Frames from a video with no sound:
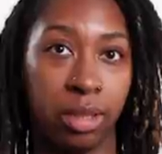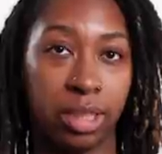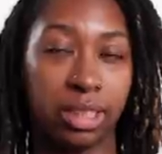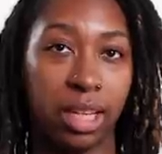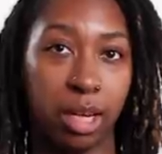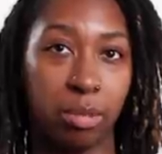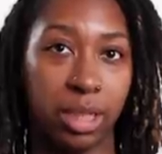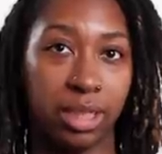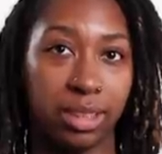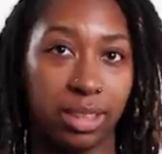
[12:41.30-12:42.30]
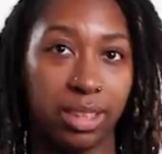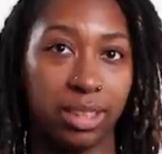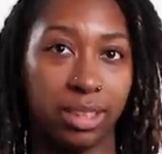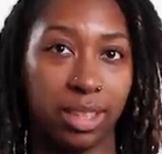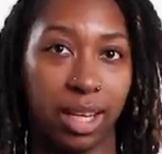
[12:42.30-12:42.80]
Because a lot of men
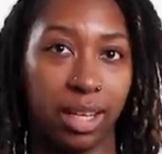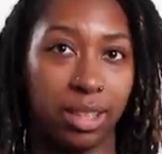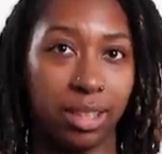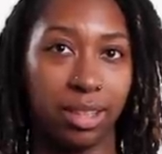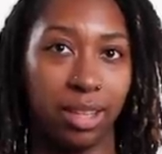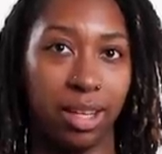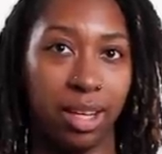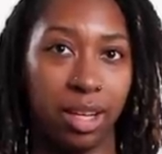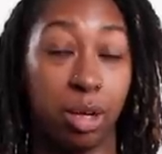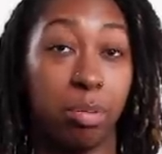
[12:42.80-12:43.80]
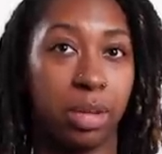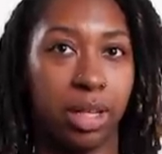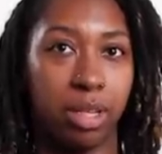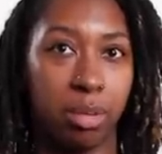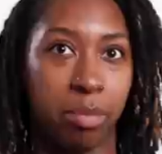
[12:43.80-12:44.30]
tend to like
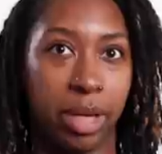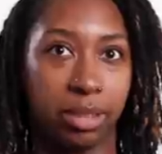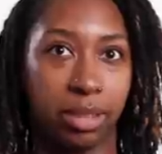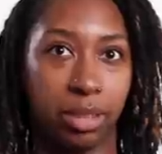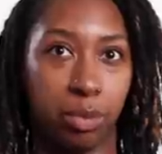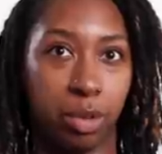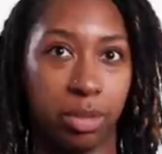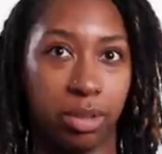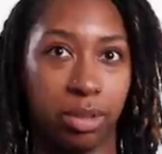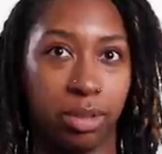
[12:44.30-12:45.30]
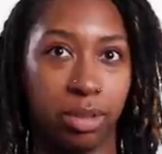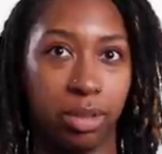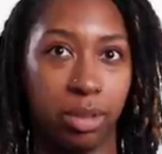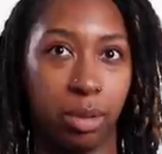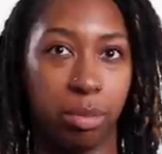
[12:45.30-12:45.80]
complain about masculine women,
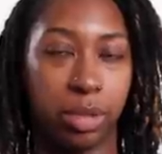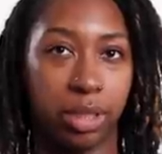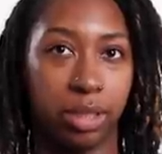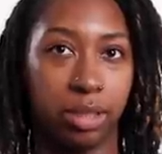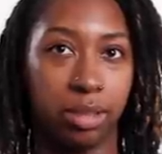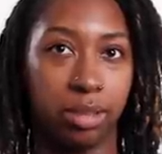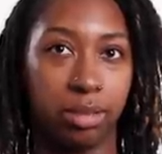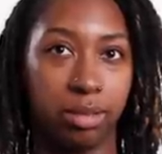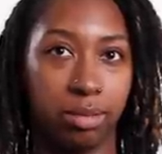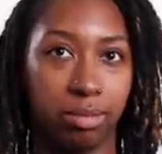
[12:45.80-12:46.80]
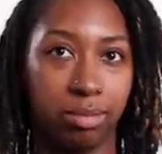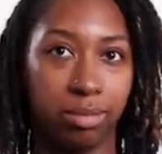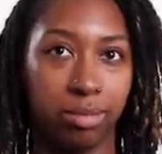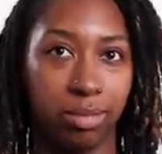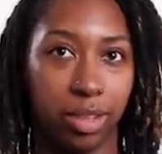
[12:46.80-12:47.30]
but
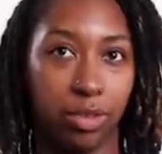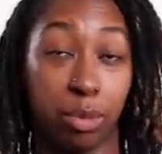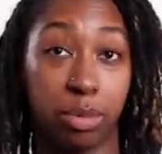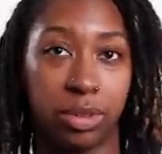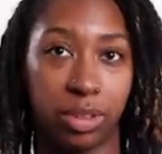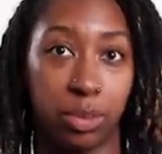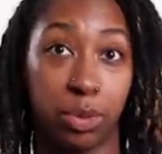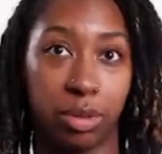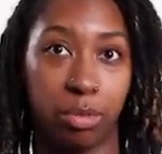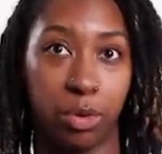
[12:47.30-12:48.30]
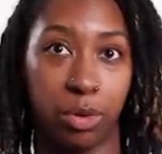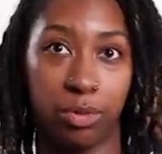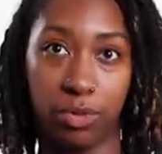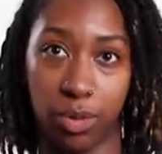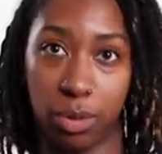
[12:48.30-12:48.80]
if they're presented with more
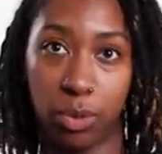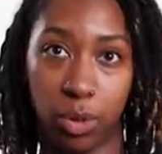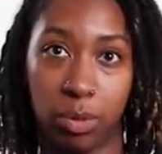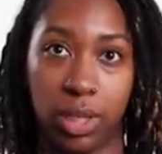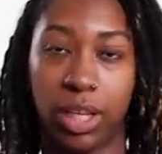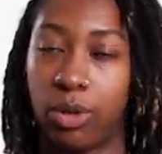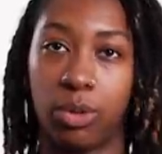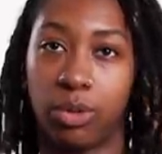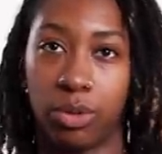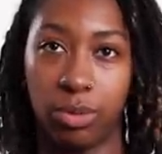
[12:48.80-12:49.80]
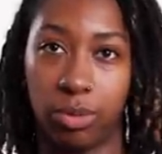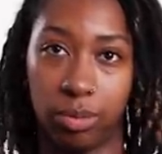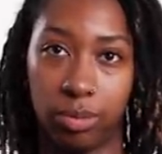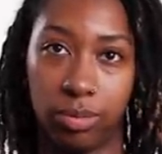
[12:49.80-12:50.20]
feminine women, they don't know what to do.